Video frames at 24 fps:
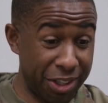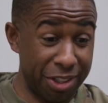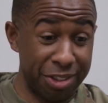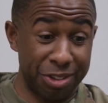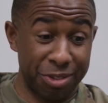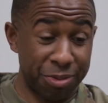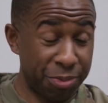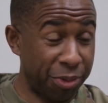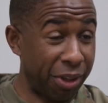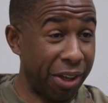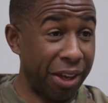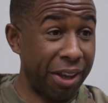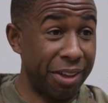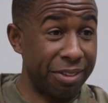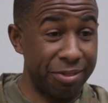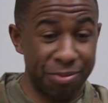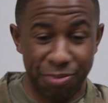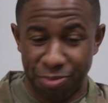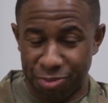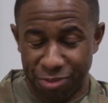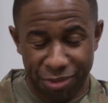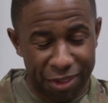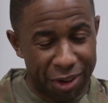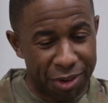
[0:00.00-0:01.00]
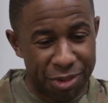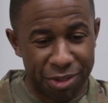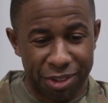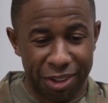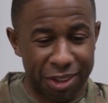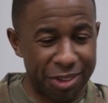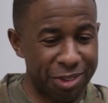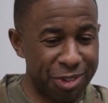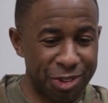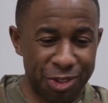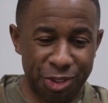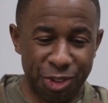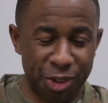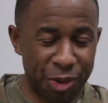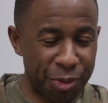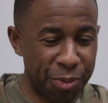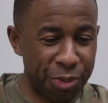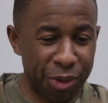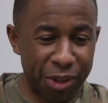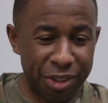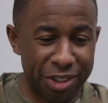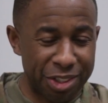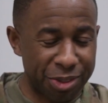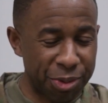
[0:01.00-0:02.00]
his plan. Everything
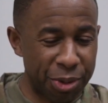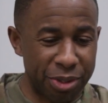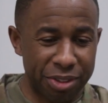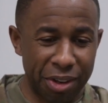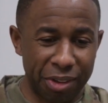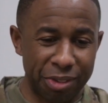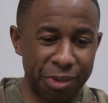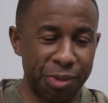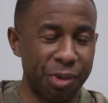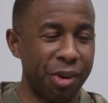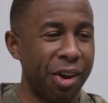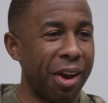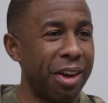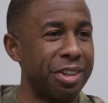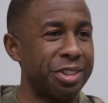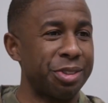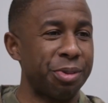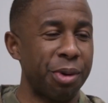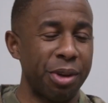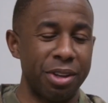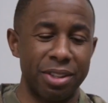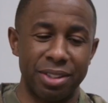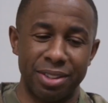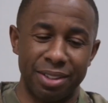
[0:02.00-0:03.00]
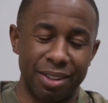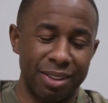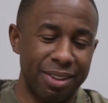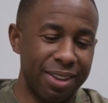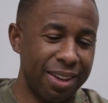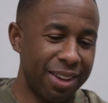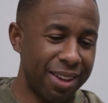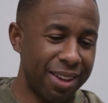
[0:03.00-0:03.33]
completely switched after we graduated. So